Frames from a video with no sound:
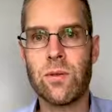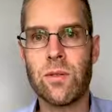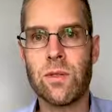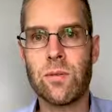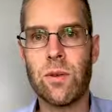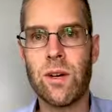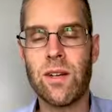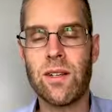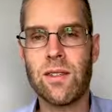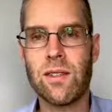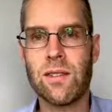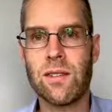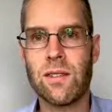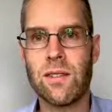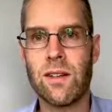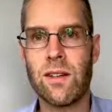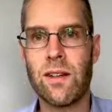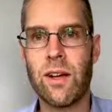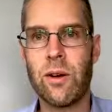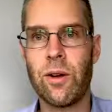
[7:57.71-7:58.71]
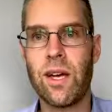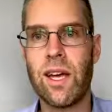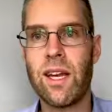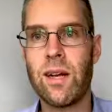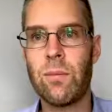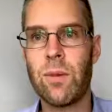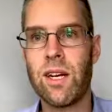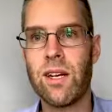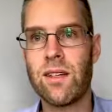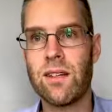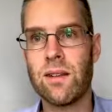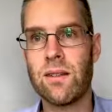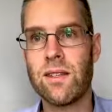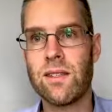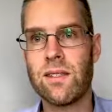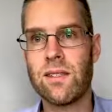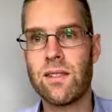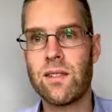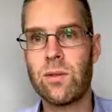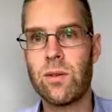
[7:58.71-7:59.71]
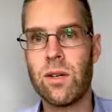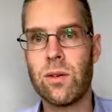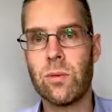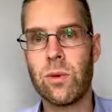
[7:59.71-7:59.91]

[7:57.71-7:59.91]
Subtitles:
response, allowing anybody to listen to it